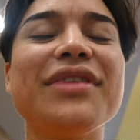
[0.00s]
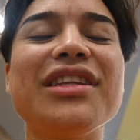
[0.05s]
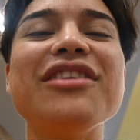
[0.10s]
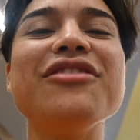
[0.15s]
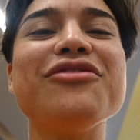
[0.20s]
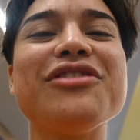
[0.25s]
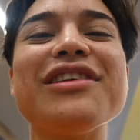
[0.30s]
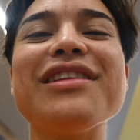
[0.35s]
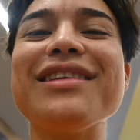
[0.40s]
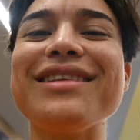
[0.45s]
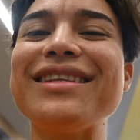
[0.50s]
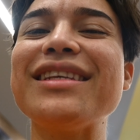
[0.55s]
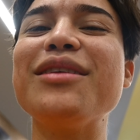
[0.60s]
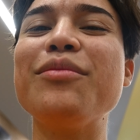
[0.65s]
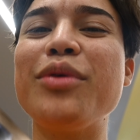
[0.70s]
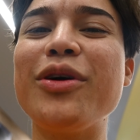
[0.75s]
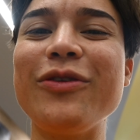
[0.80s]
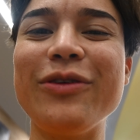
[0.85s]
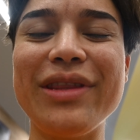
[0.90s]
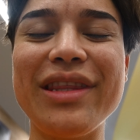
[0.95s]
You should listen to
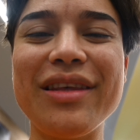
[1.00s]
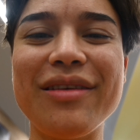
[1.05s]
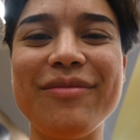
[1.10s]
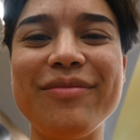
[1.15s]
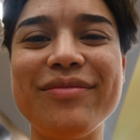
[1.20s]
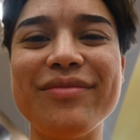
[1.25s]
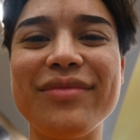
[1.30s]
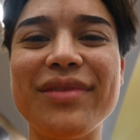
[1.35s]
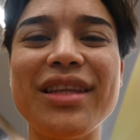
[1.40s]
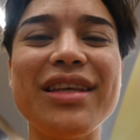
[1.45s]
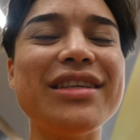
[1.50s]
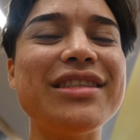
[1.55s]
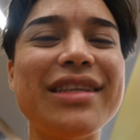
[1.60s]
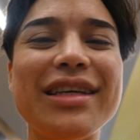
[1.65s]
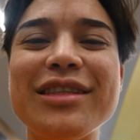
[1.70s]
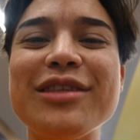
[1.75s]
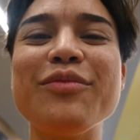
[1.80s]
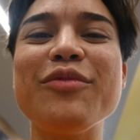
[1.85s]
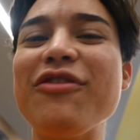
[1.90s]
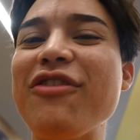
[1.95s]
both because
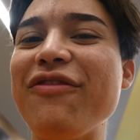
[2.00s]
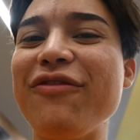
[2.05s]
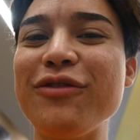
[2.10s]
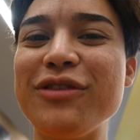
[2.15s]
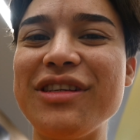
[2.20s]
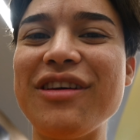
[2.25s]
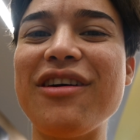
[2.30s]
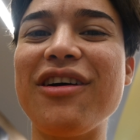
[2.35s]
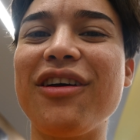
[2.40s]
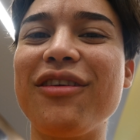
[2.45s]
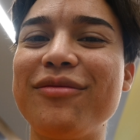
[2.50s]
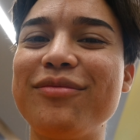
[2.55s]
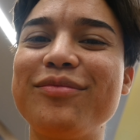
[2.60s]
that's a beautiful song.